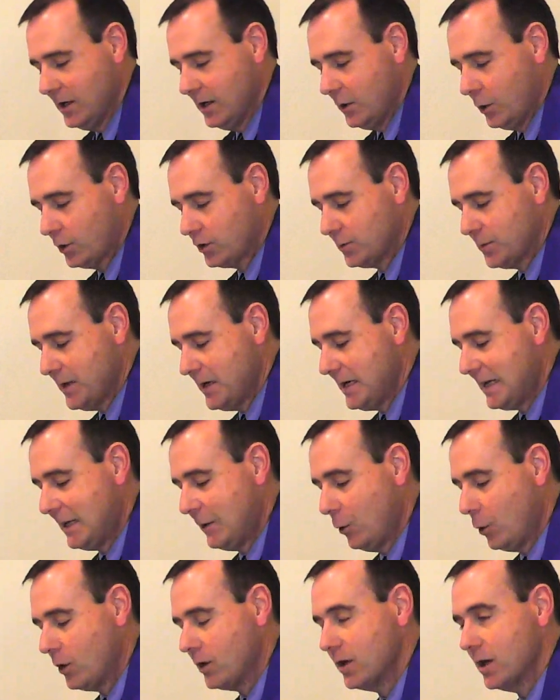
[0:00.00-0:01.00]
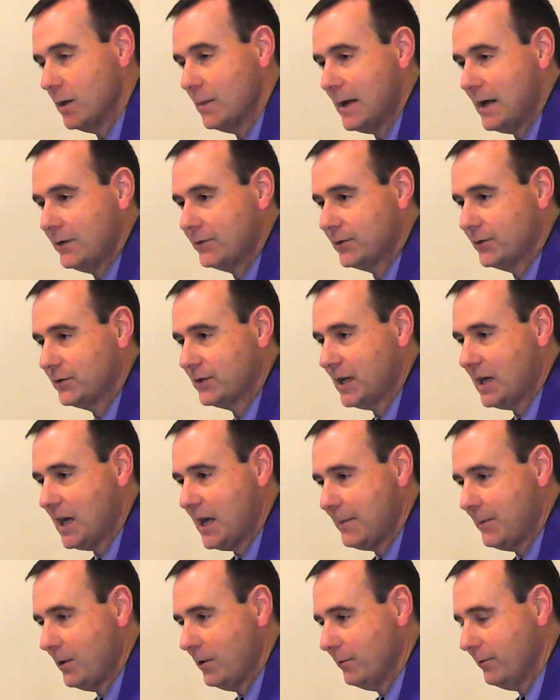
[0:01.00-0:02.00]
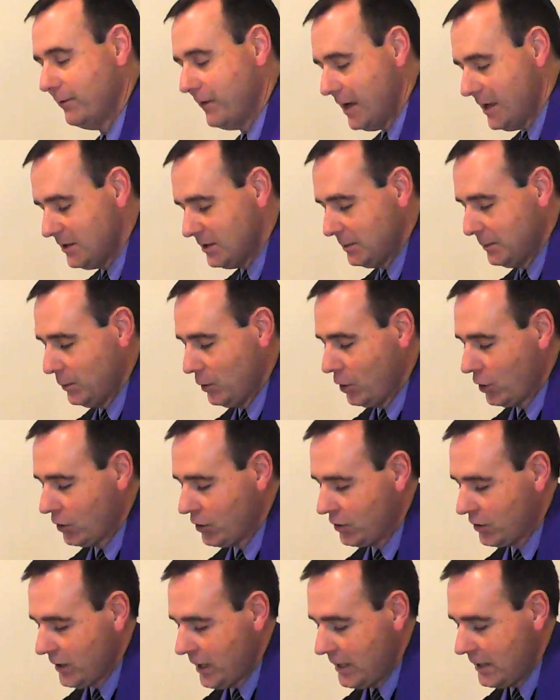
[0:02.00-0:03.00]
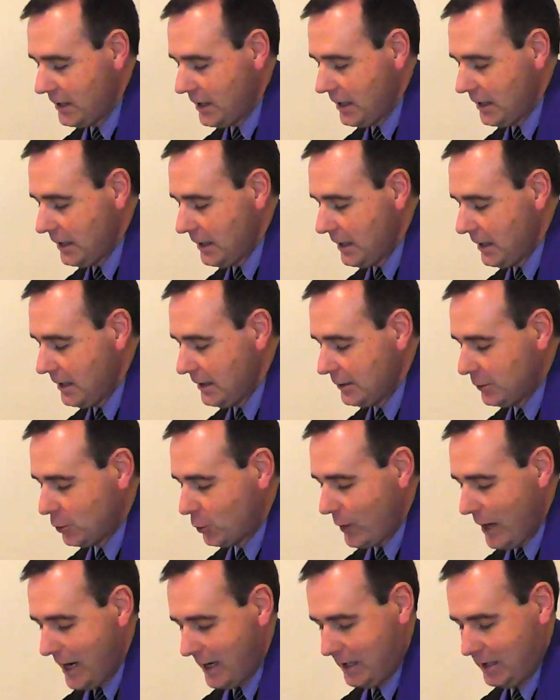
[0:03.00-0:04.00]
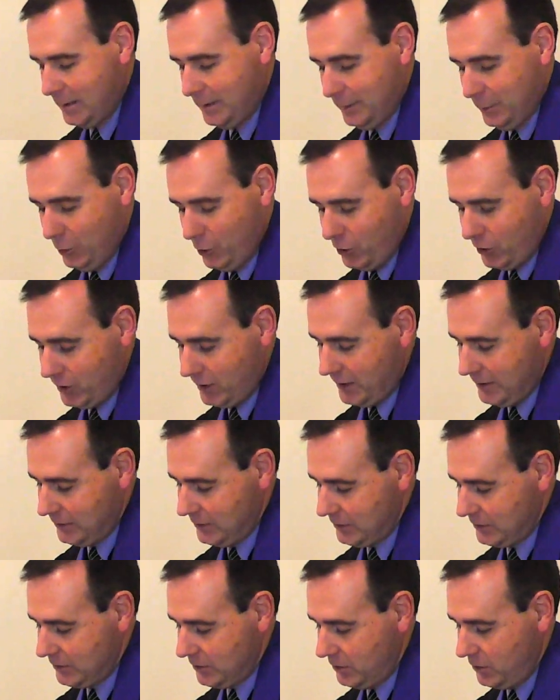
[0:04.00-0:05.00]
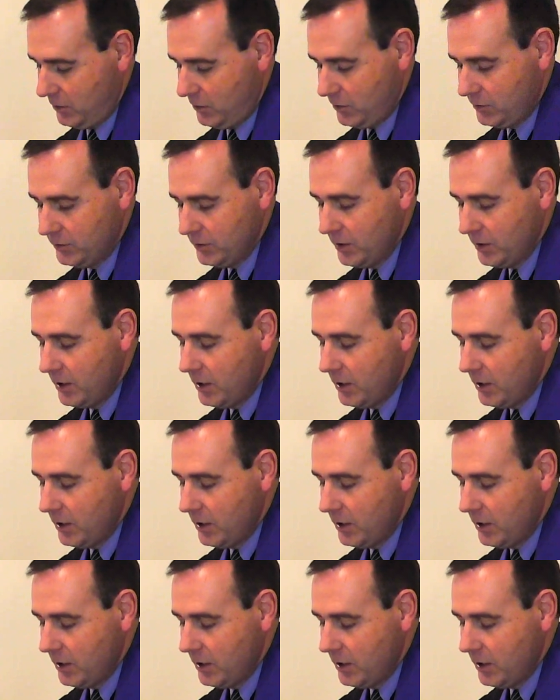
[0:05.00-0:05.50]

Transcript: or spending inordinate amounts of time on Facebook, aka Crackbook, as it's called,